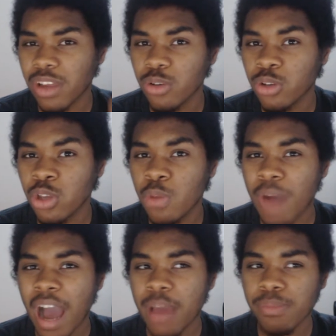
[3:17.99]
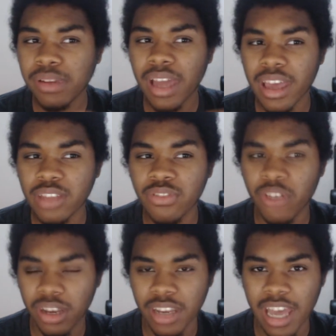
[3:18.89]
you buy players
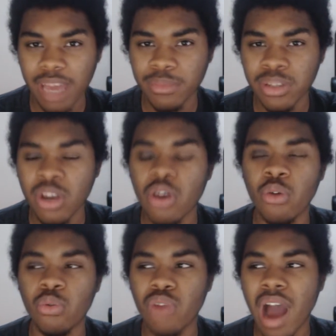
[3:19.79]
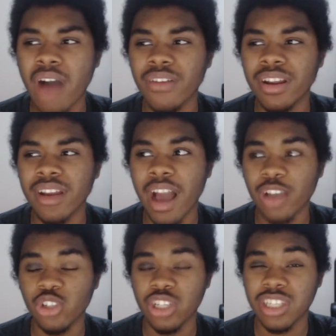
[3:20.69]
for their names rather than
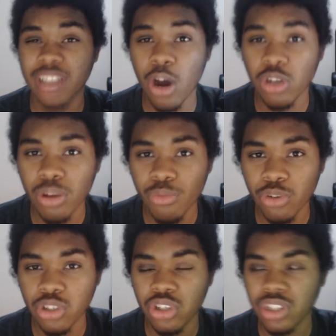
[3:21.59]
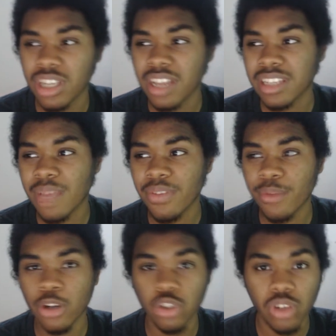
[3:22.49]
actually scout them, which you could say the same
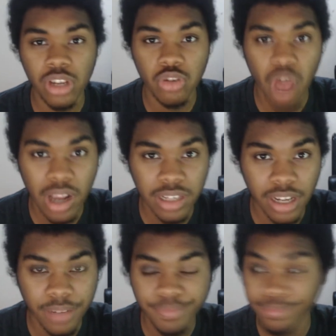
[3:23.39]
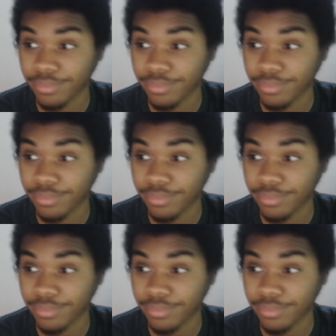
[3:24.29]
thing about Julian Draxler.